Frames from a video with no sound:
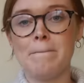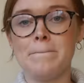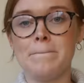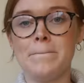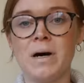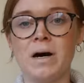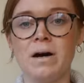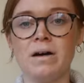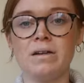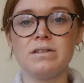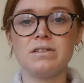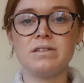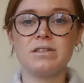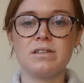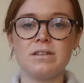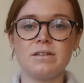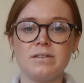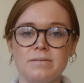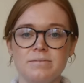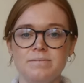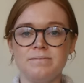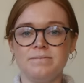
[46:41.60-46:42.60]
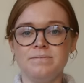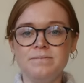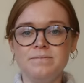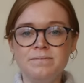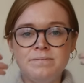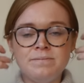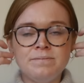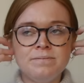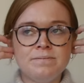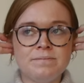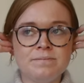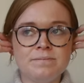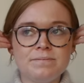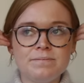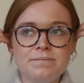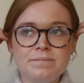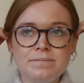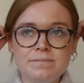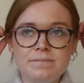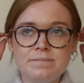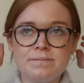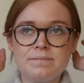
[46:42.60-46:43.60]
But
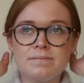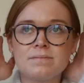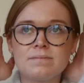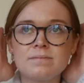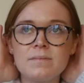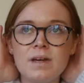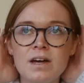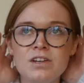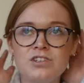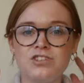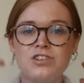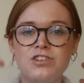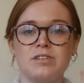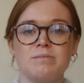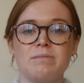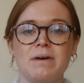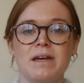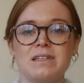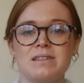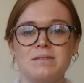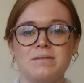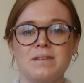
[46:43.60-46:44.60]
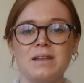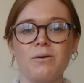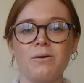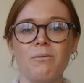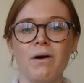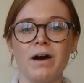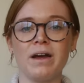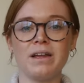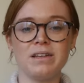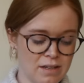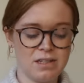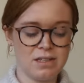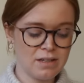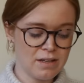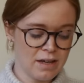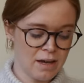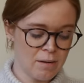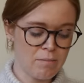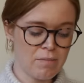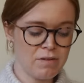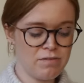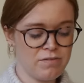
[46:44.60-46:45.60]
I just made something white
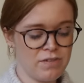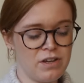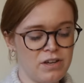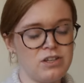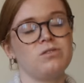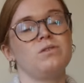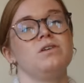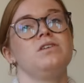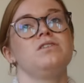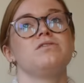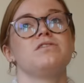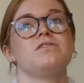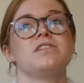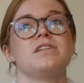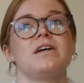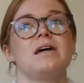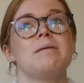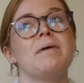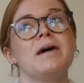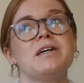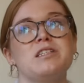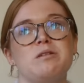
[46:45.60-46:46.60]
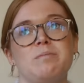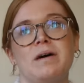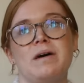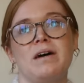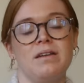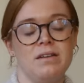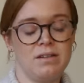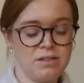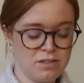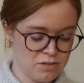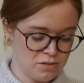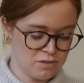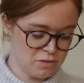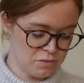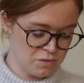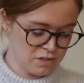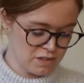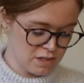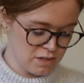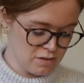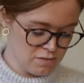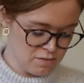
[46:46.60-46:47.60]
and my first sweater is like marzipan. So I
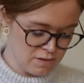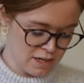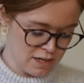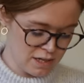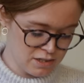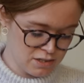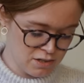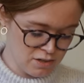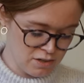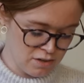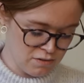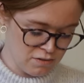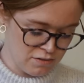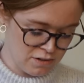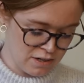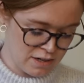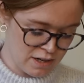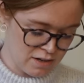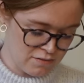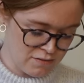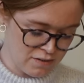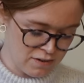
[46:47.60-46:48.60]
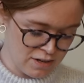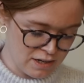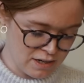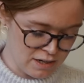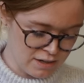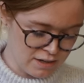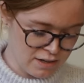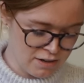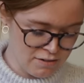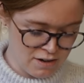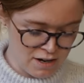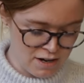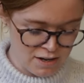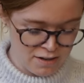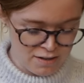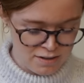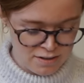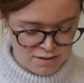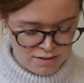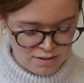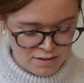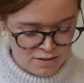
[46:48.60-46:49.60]
was like, let's go for like a very light grey.
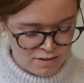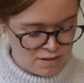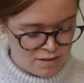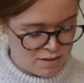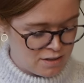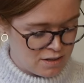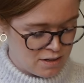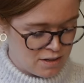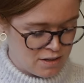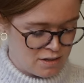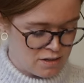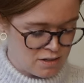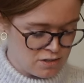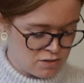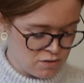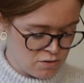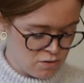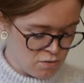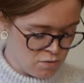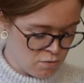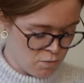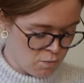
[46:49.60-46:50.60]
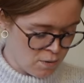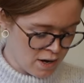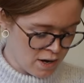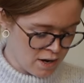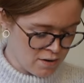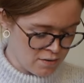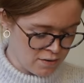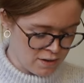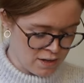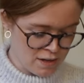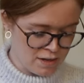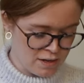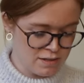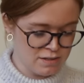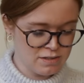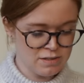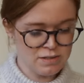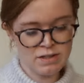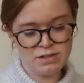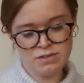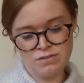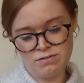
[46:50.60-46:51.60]
And oh wow, yes,
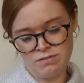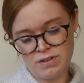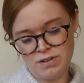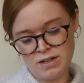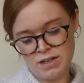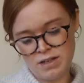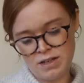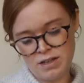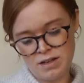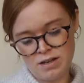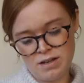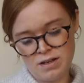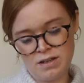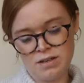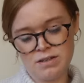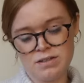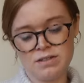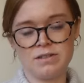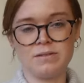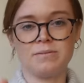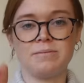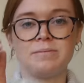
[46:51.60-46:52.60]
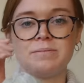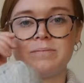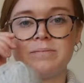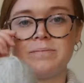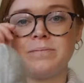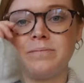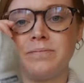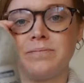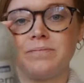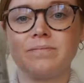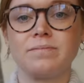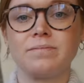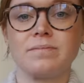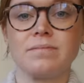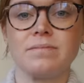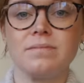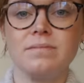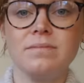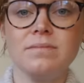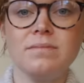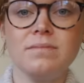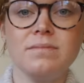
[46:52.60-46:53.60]
that's really nice.
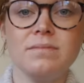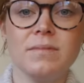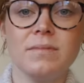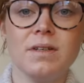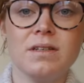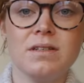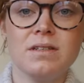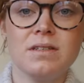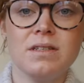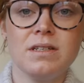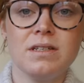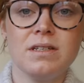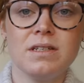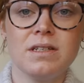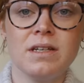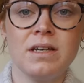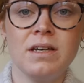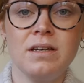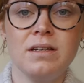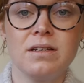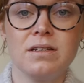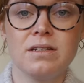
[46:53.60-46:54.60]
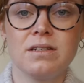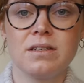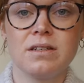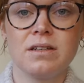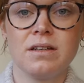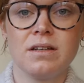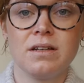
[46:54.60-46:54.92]
So this is it.